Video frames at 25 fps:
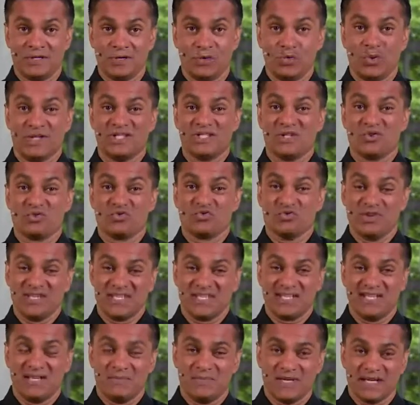What's a
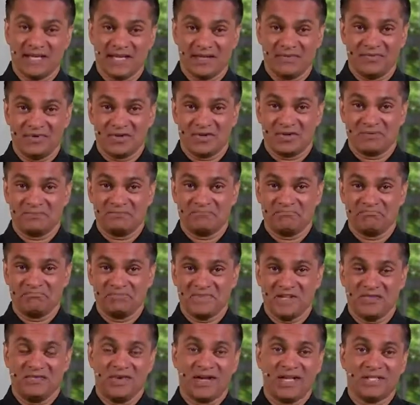risky behavior?
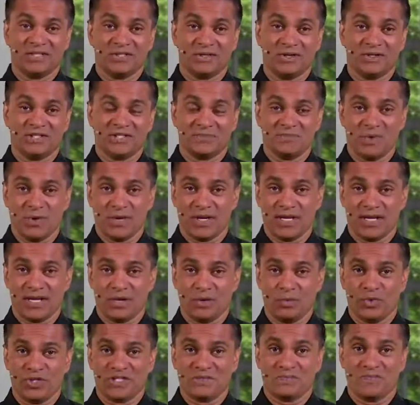If I start smoking,
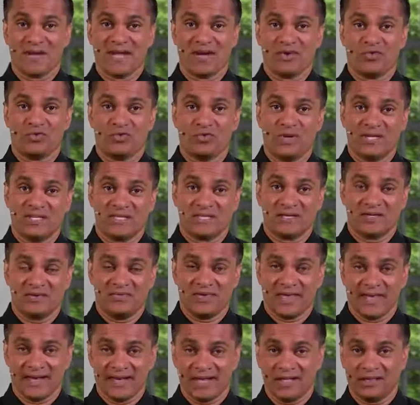what's my risk of
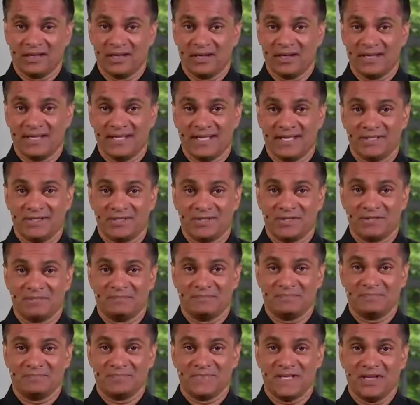getting lung cancer?
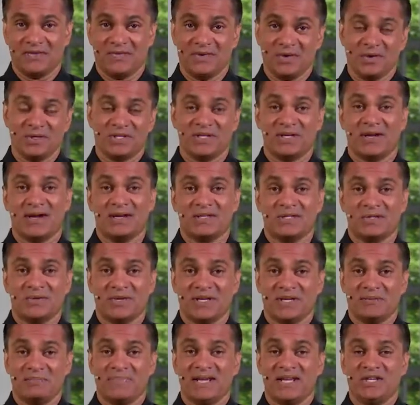If you're a doctor
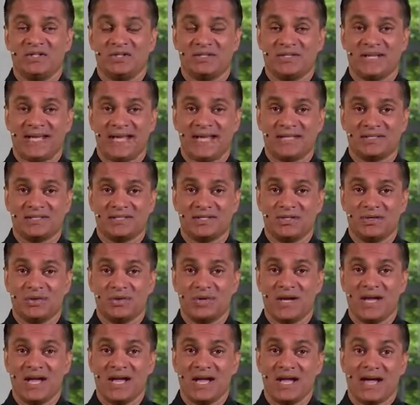and a patient asks you,
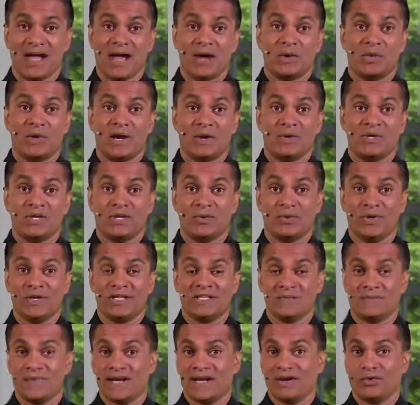how do I
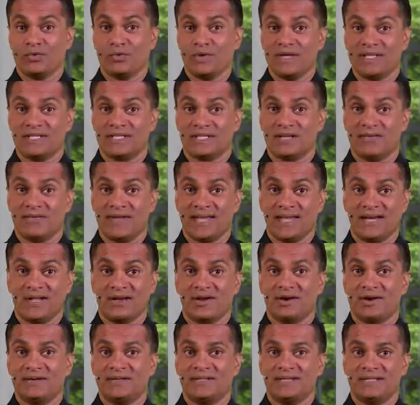decrease my risk of getting
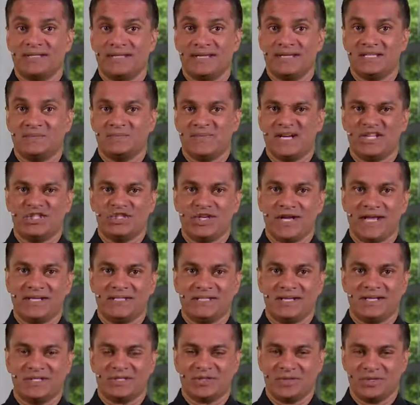heart disease by
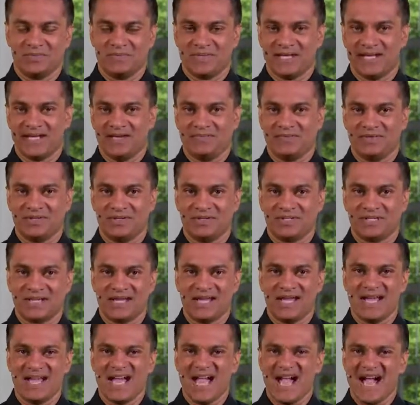changing certain behaviors?
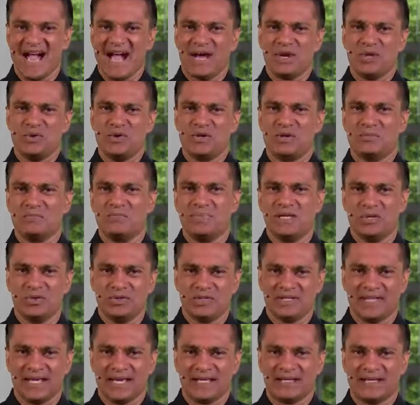How do you
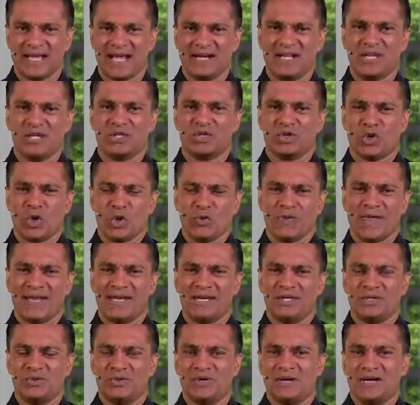compute that? How do you turn that
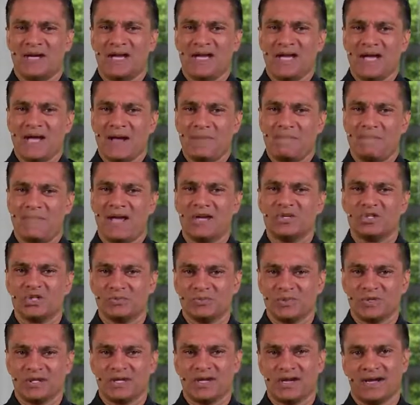into a
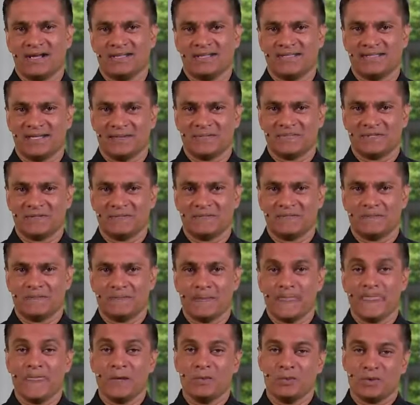measurable concept?
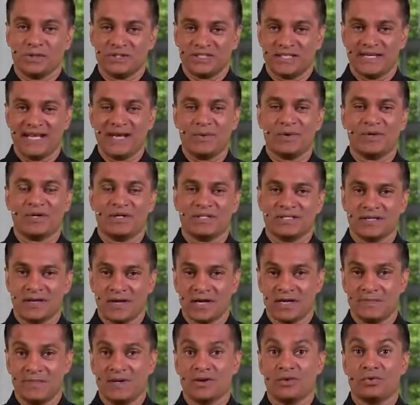Well, today we're going to
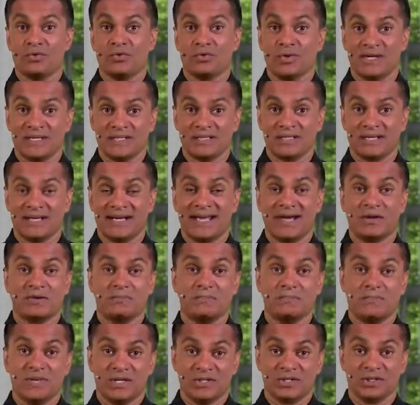talk about risk and how to
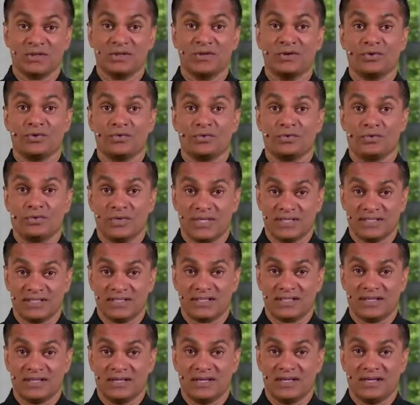measure
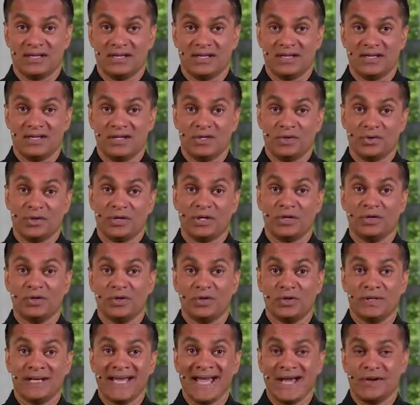risk. You're going to
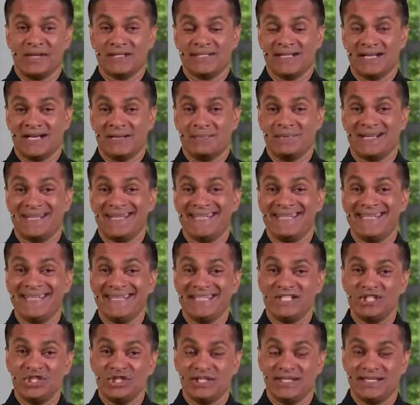learn how to set up a
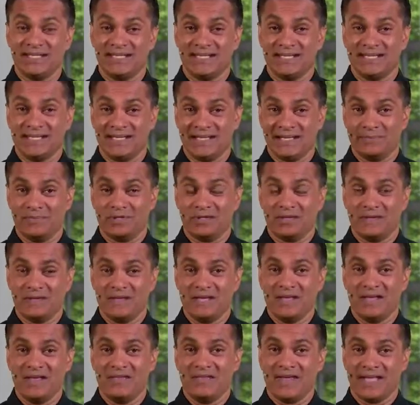contingency table.
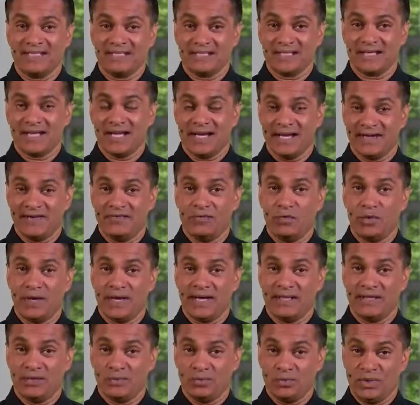That's a kind of way
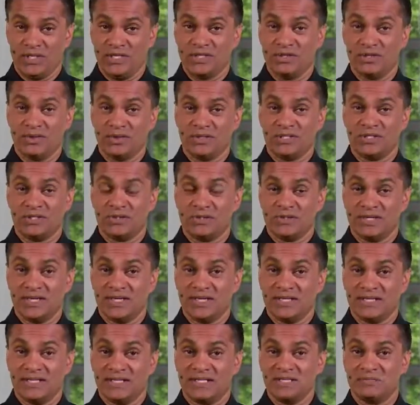that we use to
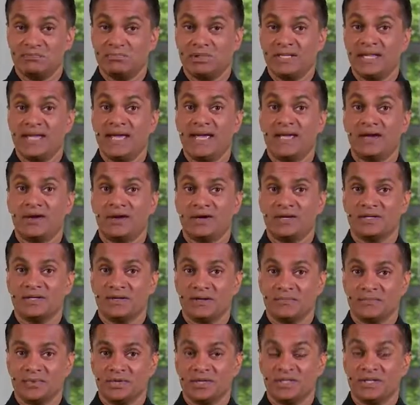display our
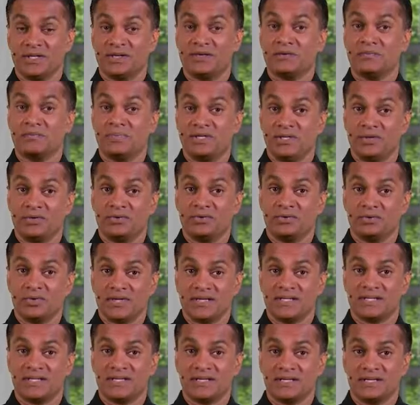numbers to compute
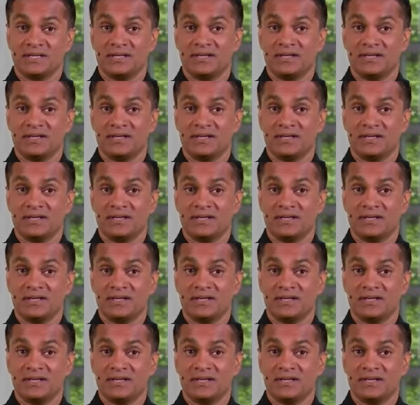risk.